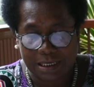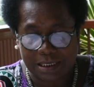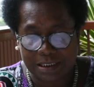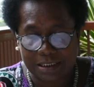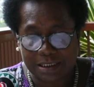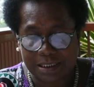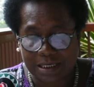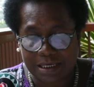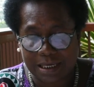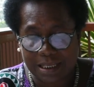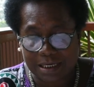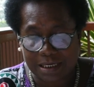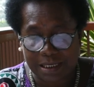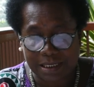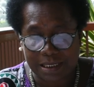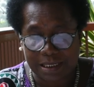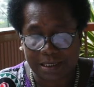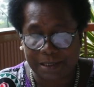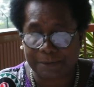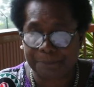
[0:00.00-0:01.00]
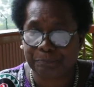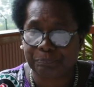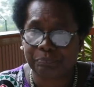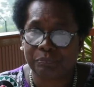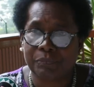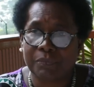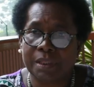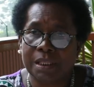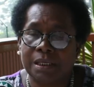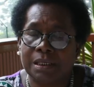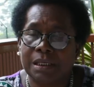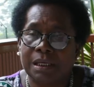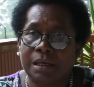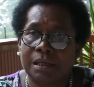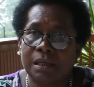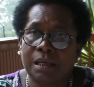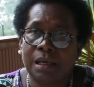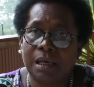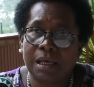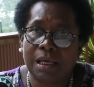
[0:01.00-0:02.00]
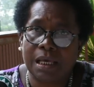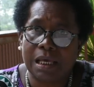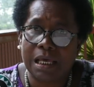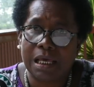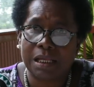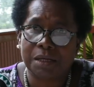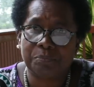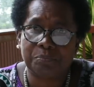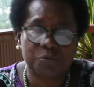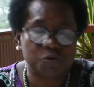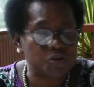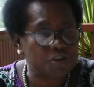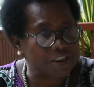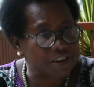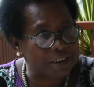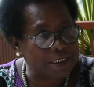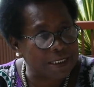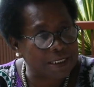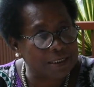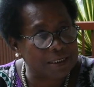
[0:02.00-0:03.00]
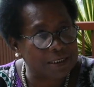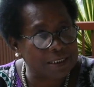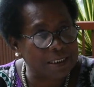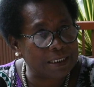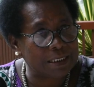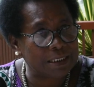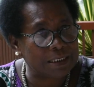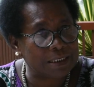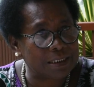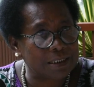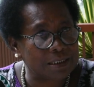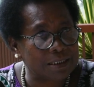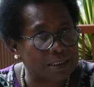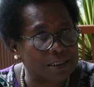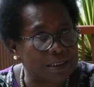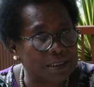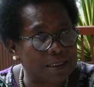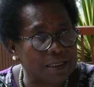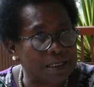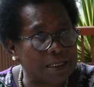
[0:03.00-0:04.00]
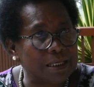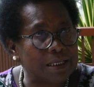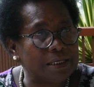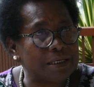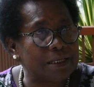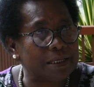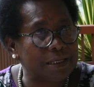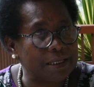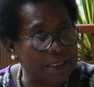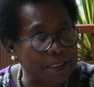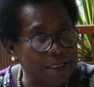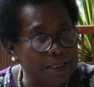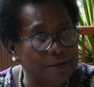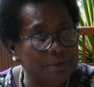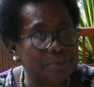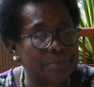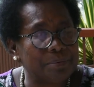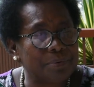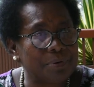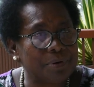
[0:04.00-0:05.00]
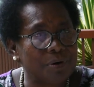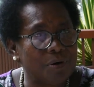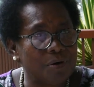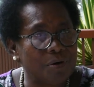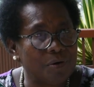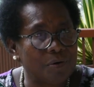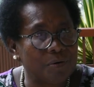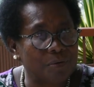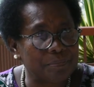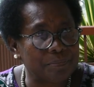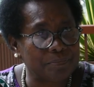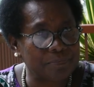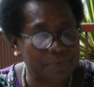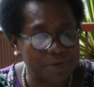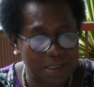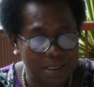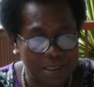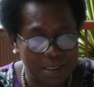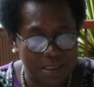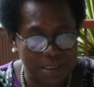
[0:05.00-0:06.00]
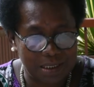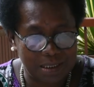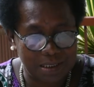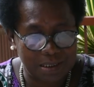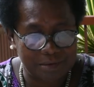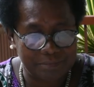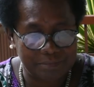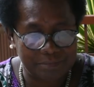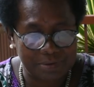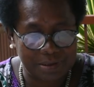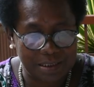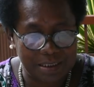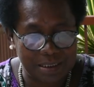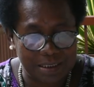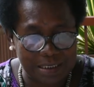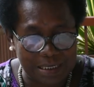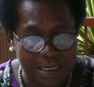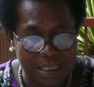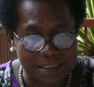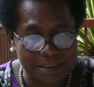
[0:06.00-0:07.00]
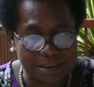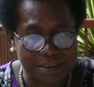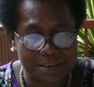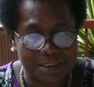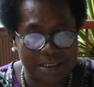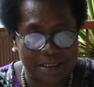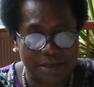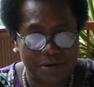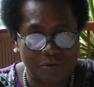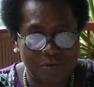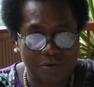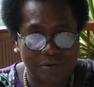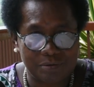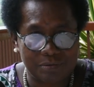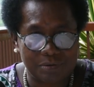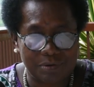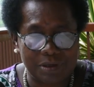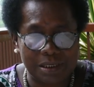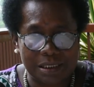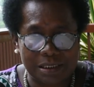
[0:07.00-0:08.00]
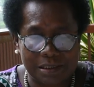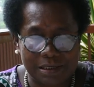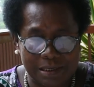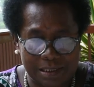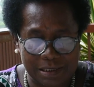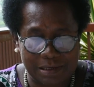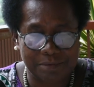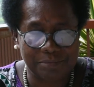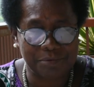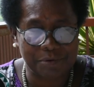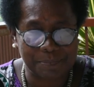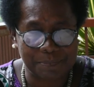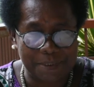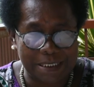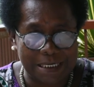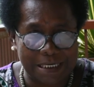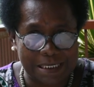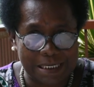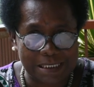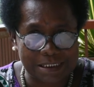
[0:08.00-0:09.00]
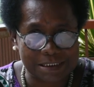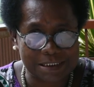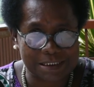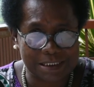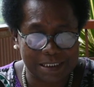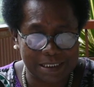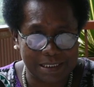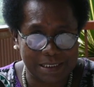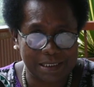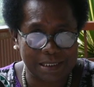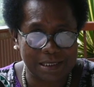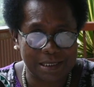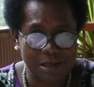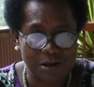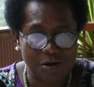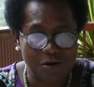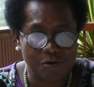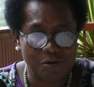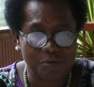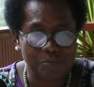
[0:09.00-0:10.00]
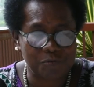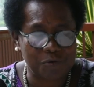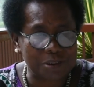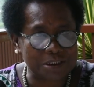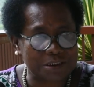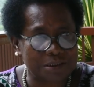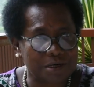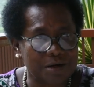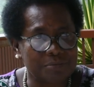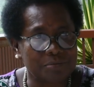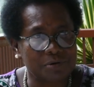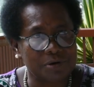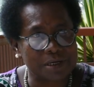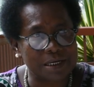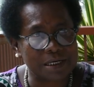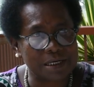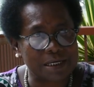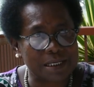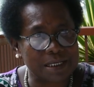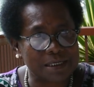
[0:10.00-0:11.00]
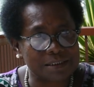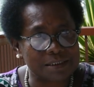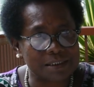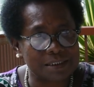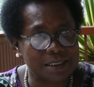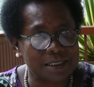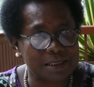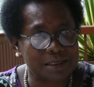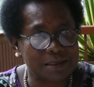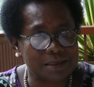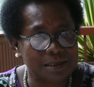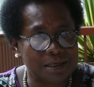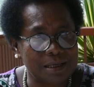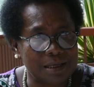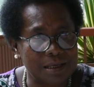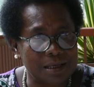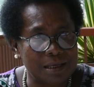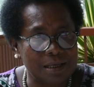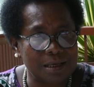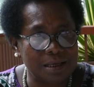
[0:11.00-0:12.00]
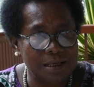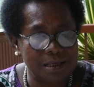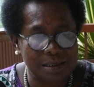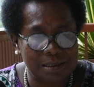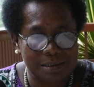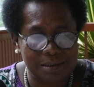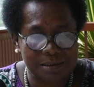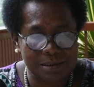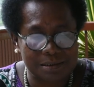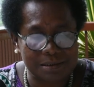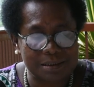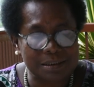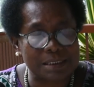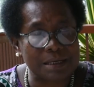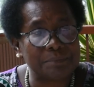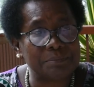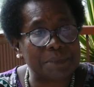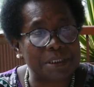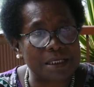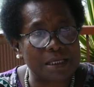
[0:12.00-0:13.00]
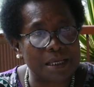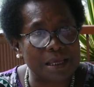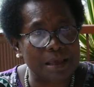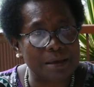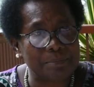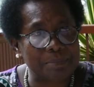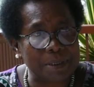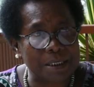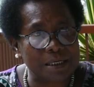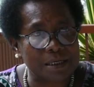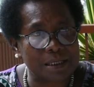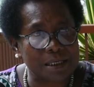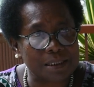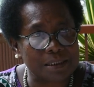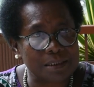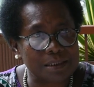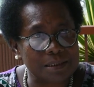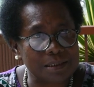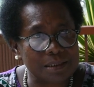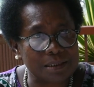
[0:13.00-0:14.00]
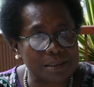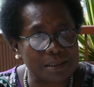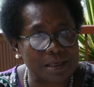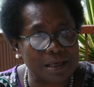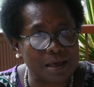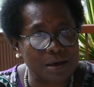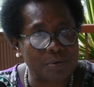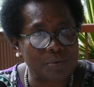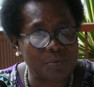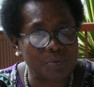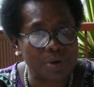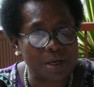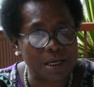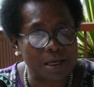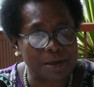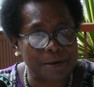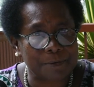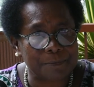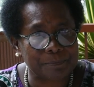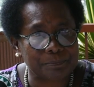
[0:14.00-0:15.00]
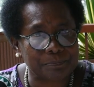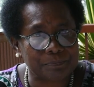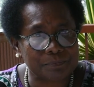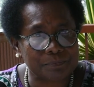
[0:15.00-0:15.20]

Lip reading: in the Kanaky. Unfortunately, in the eve of the last day, of our travel the next day, something happened that our